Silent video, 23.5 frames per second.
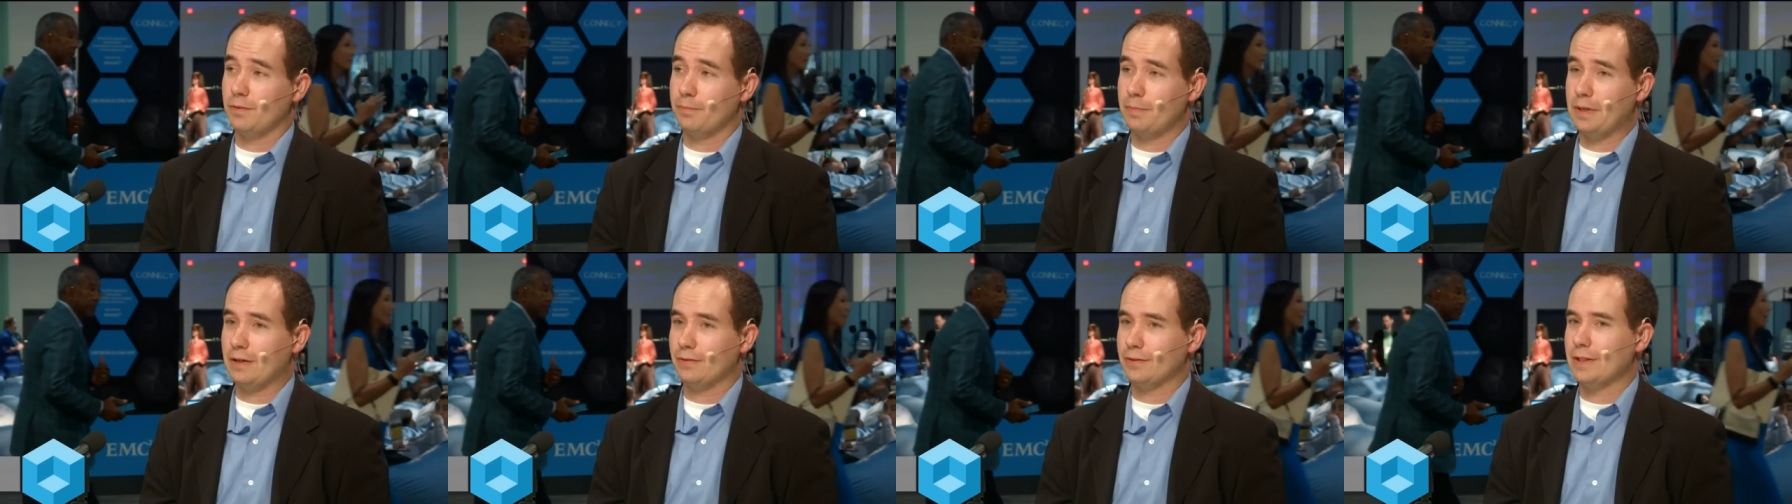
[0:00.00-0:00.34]

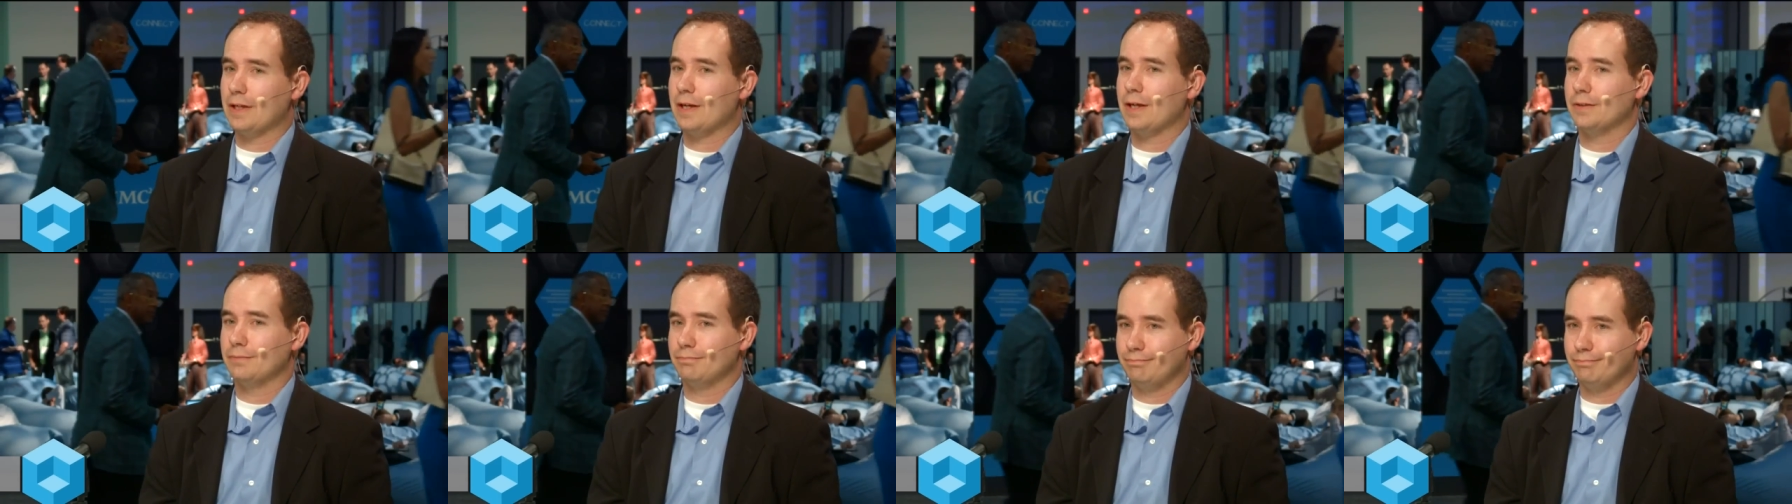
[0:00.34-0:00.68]
about
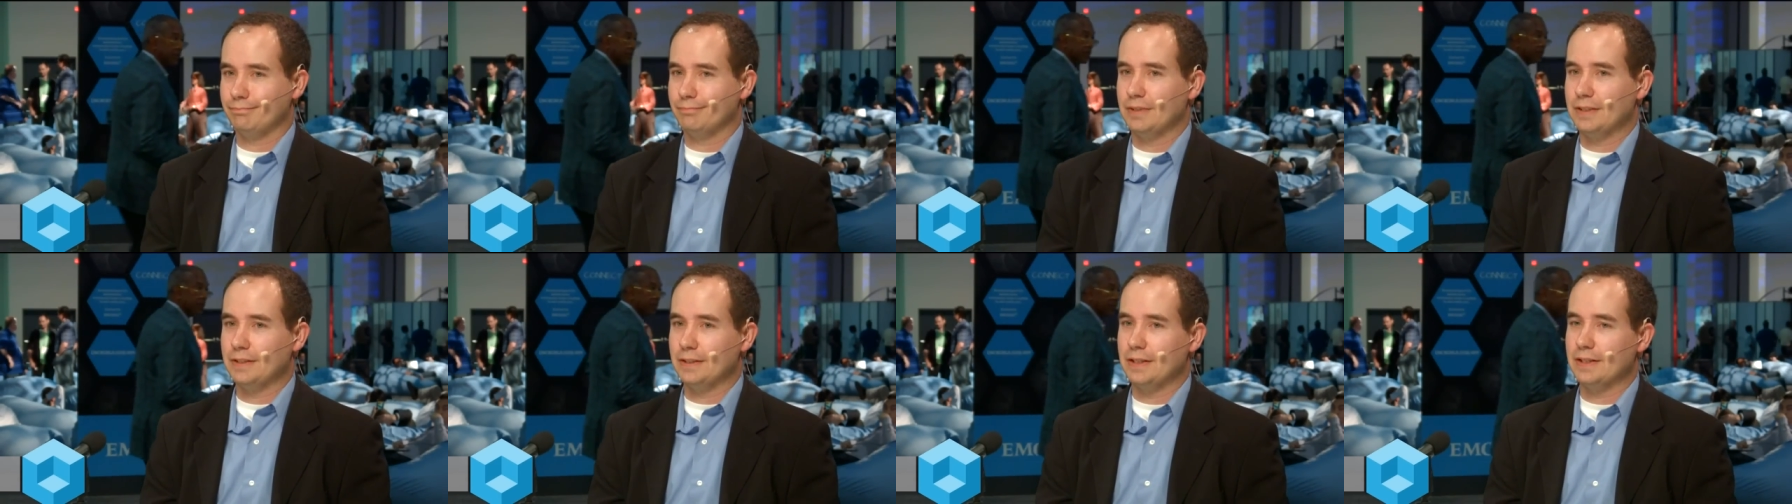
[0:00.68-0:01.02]
that,
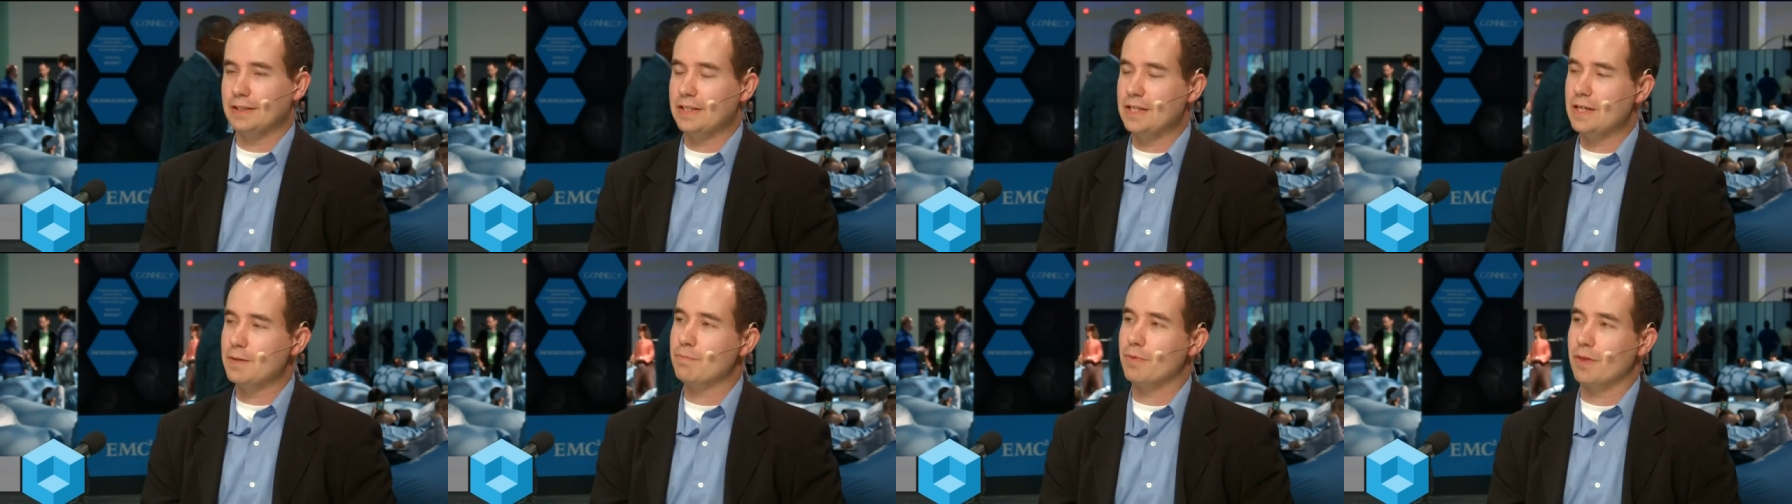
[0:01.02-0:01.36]
and,
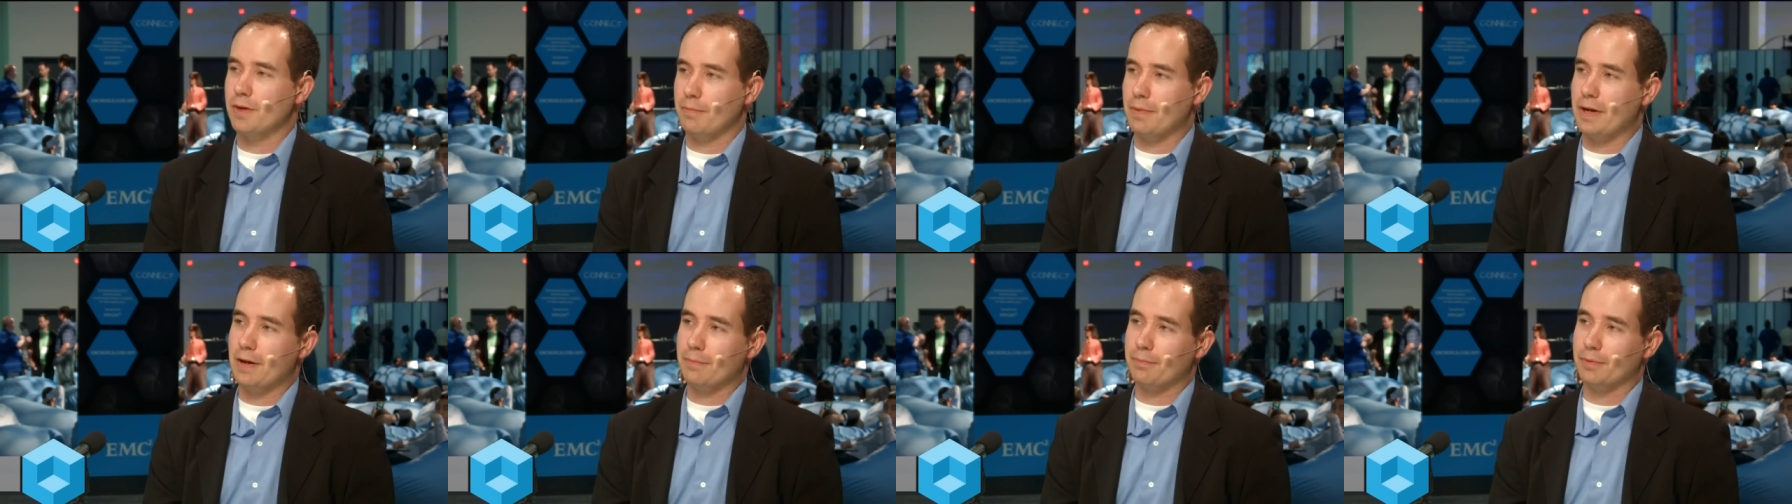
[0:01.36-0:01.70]
and keep
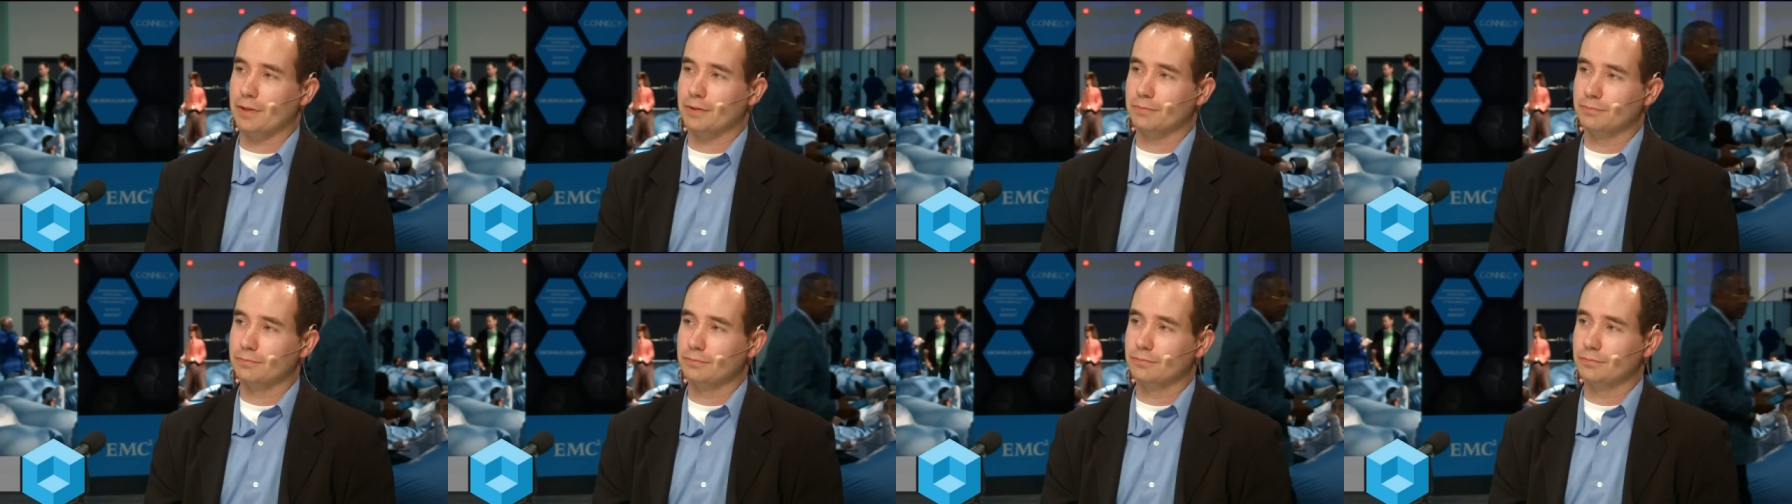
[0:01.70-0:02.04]
them
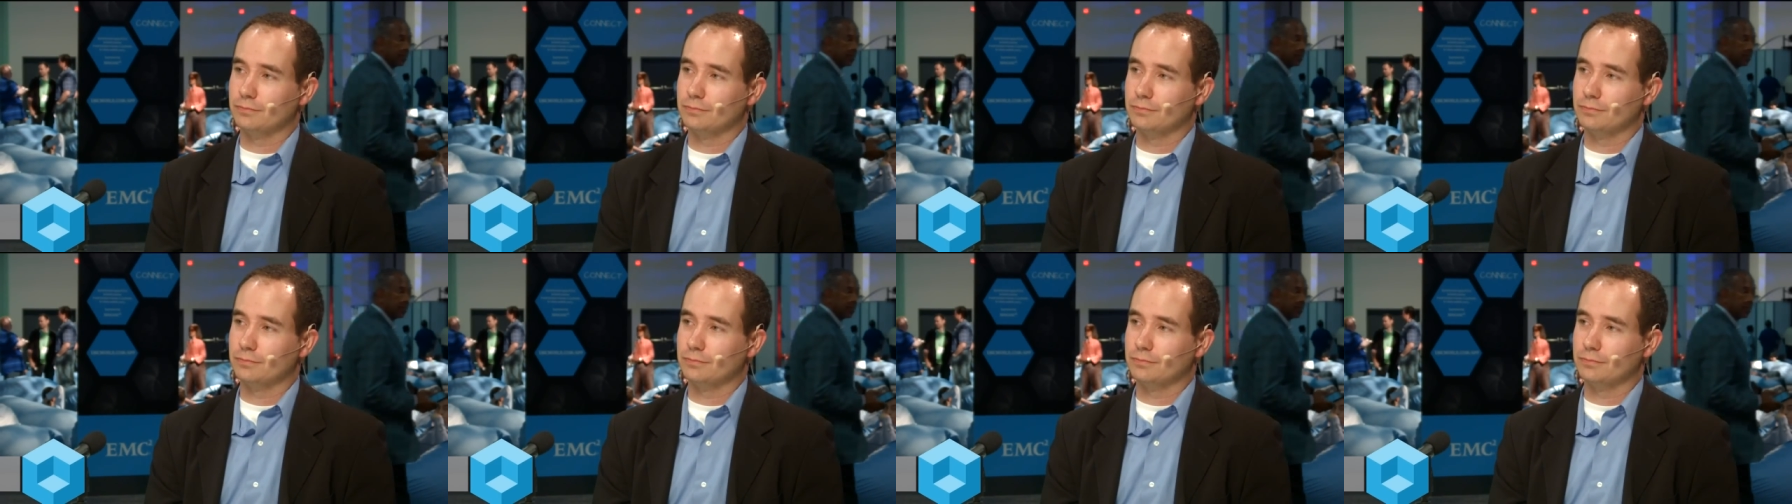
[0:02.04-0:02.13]
happy.